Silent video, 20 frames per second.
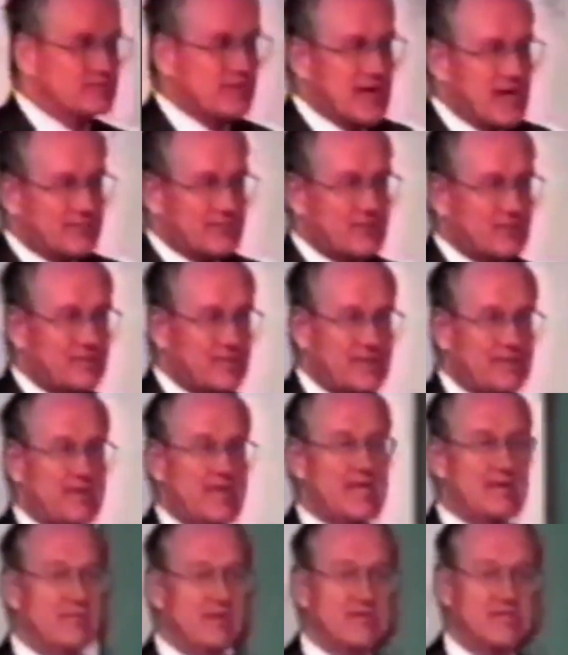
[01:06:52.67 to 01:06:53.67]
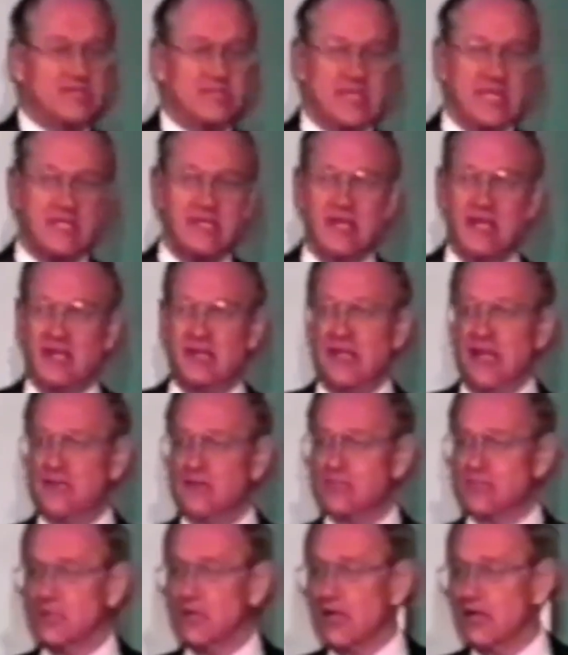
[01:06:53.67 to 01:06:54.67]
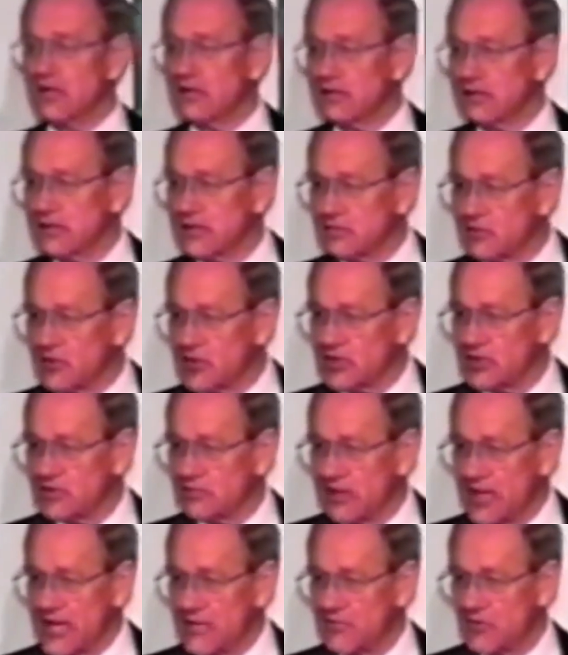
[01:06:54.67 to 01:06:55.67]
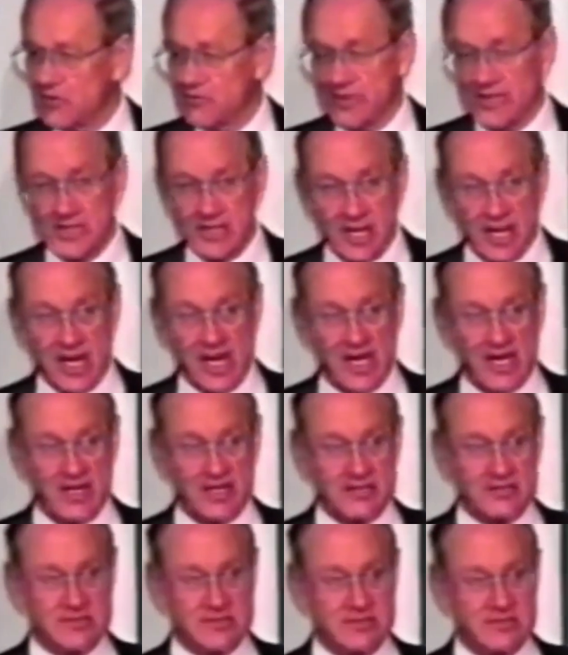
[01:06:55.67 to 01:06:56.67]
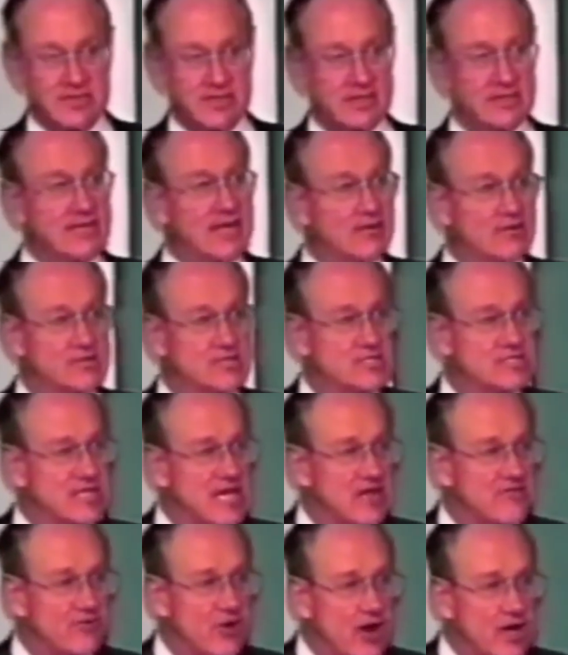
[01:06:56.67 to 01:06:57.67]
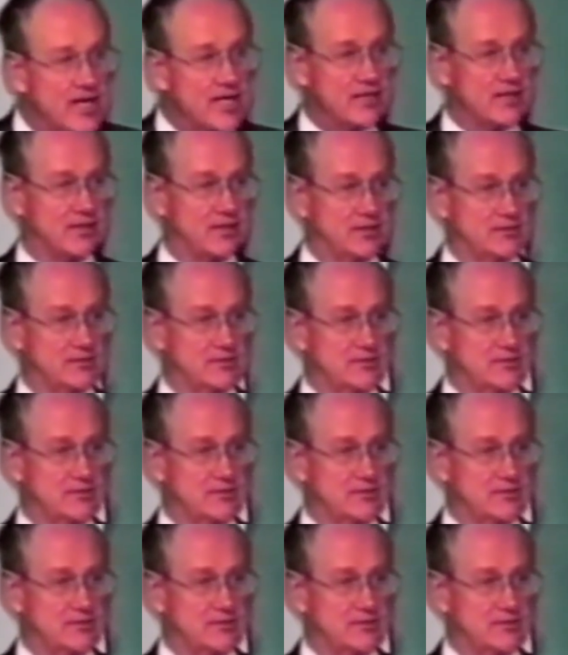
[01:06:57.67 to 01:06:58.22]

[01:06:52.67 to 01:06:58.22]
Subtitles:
profitable to him. But you see, that was an article you could put in the paper because that was a safe article.